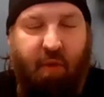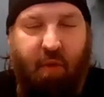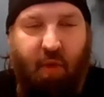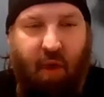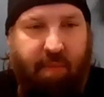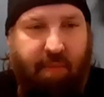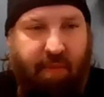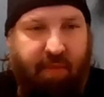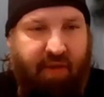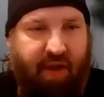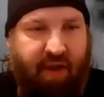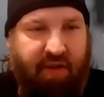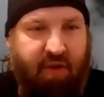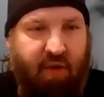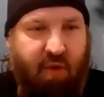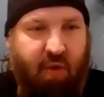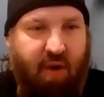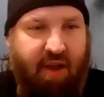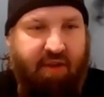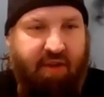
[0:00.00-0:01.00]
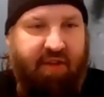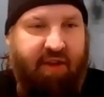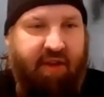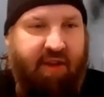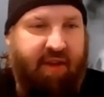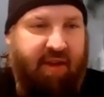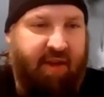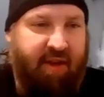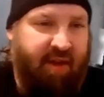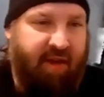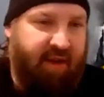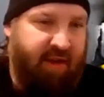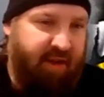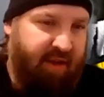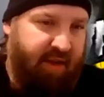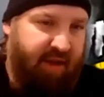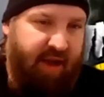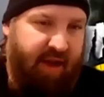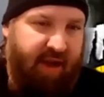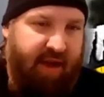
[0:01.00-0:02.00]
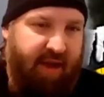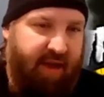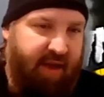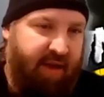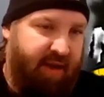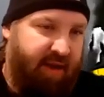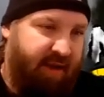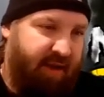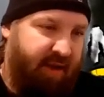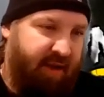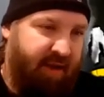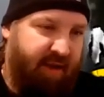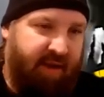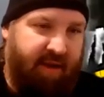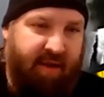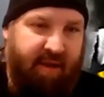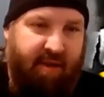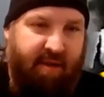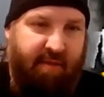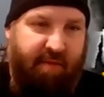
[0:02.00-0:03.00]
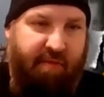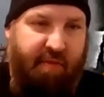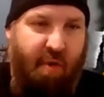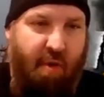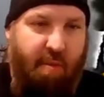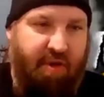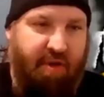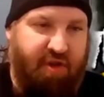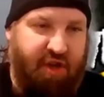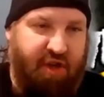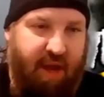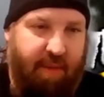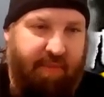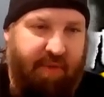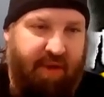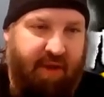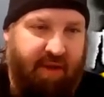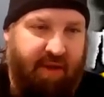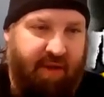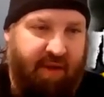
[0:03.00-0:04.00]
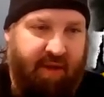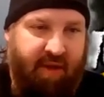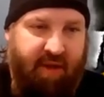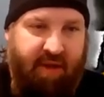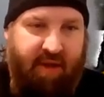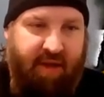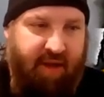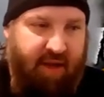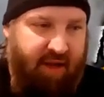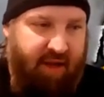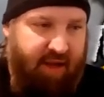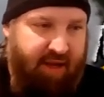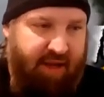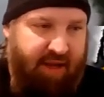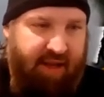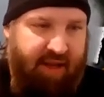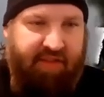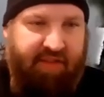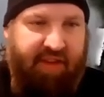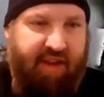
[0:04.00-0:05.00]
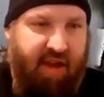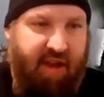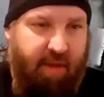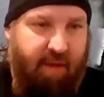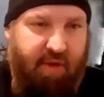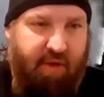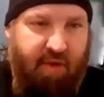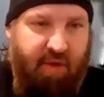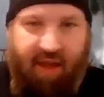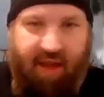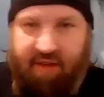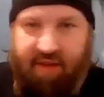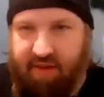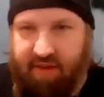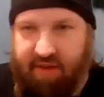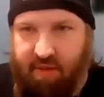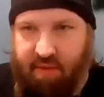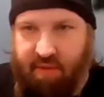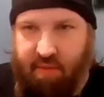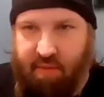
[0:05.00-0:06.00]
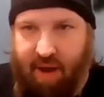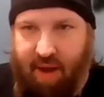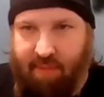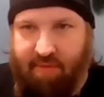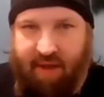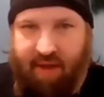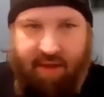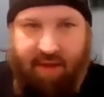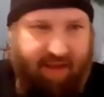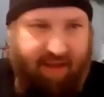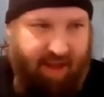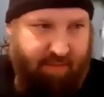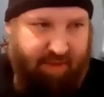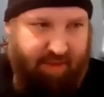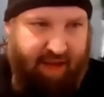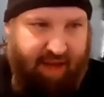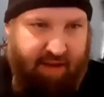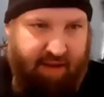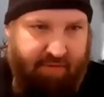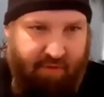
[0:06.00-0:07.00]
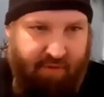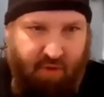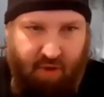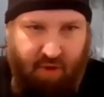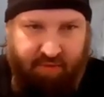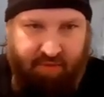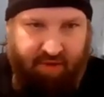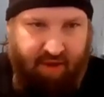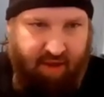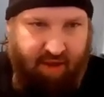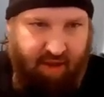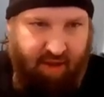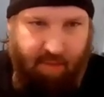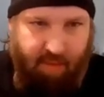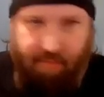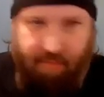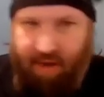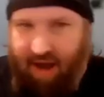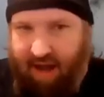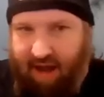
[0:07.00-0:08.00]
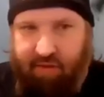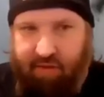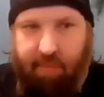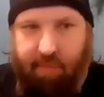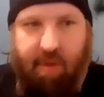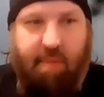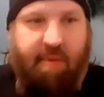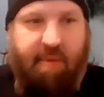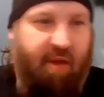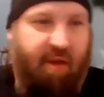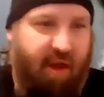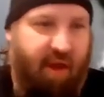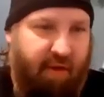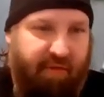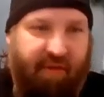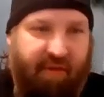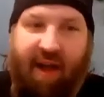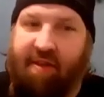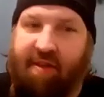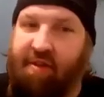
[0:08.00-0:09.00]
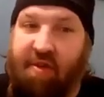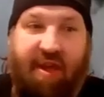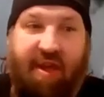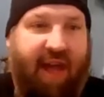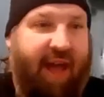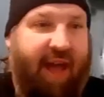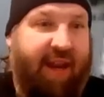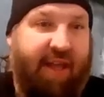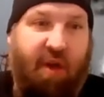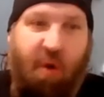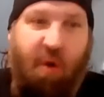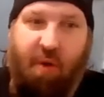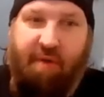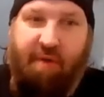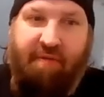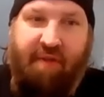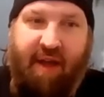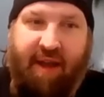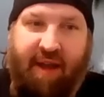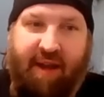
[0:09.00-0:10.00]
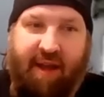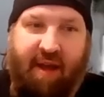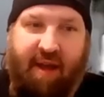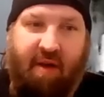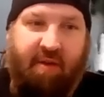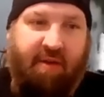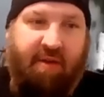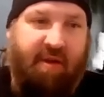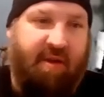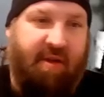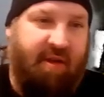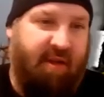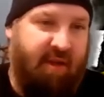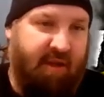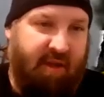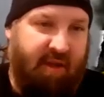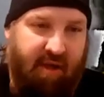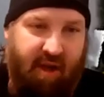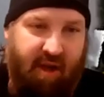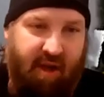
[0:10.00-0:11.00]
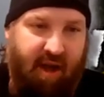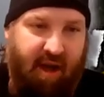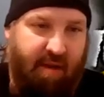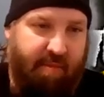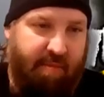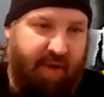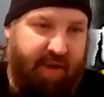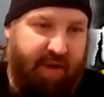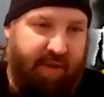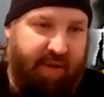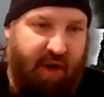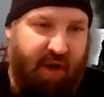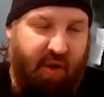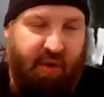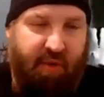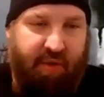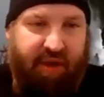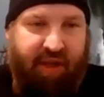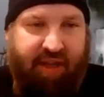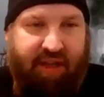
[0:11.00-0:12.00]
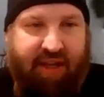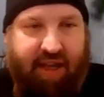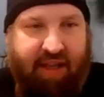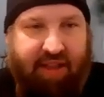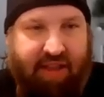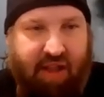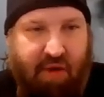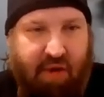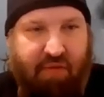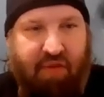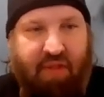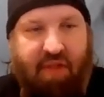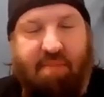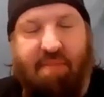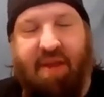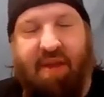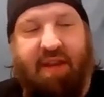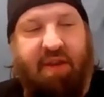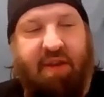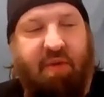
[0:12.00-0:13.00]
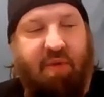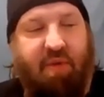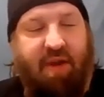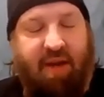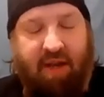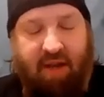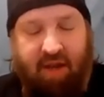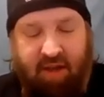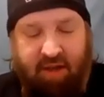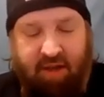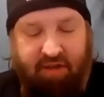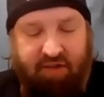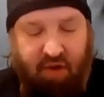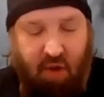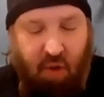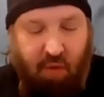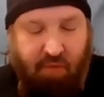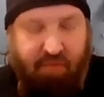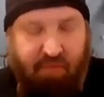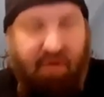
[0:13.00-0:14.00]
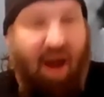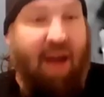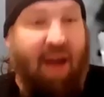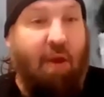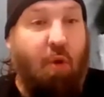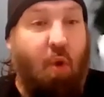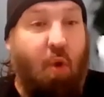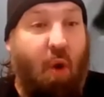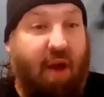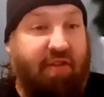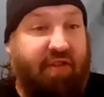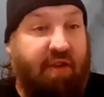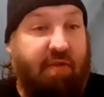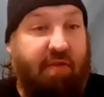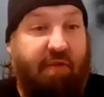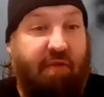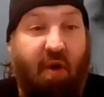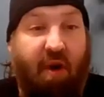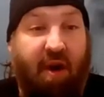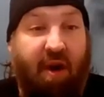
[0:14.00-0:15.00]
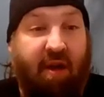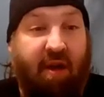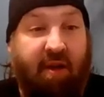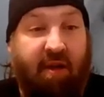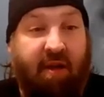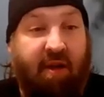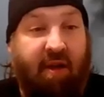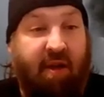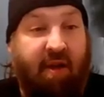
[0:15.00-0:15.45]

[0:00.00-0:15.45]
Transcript: great professional wrestling and former champion, ECW legend Rob Van Dam, Katie Forbes, possibly Bill Alfonso. You got to go to find out, but get there for the meet and greet. So, final question for you,